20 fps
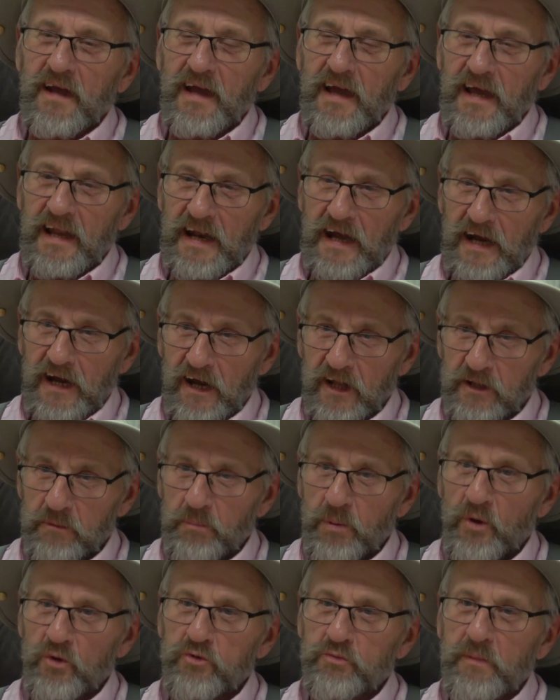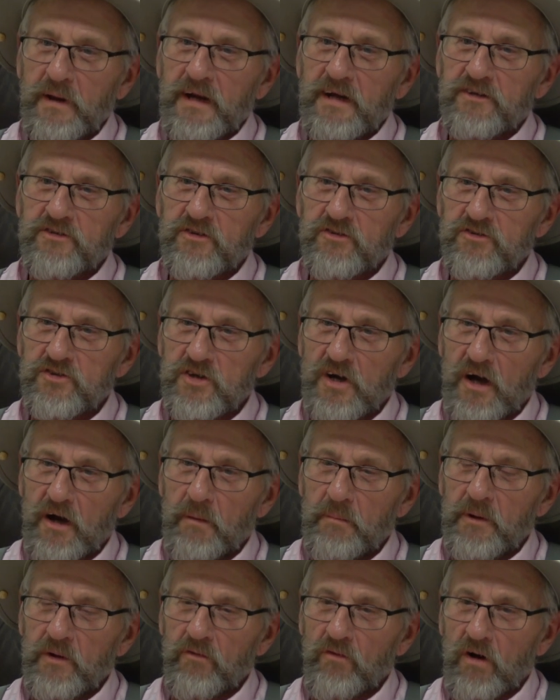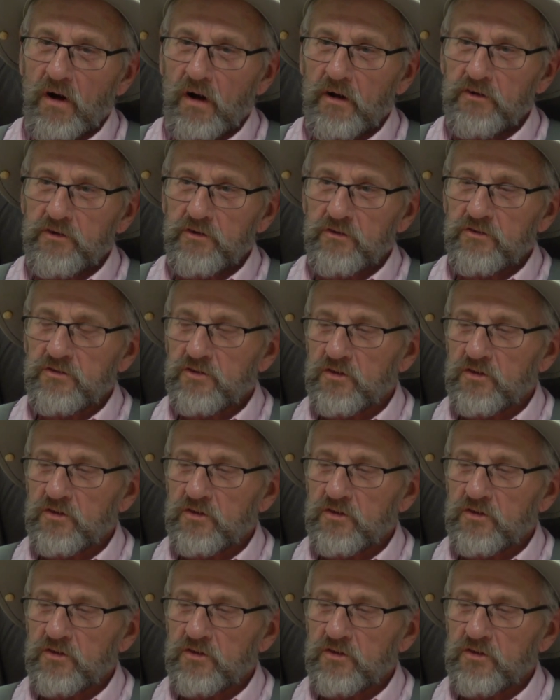and I got the postmaster job in Rogers.